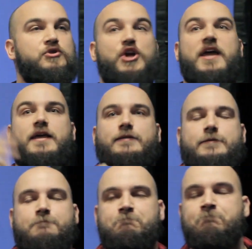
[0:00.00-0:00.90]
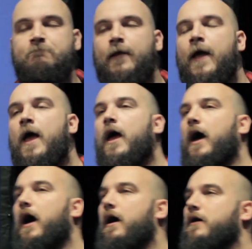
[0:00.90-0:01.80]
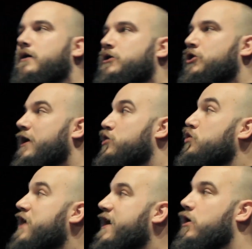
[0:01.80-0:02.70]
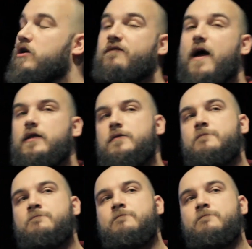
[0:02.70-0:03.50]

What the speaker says: Jenkins. You take an artifact,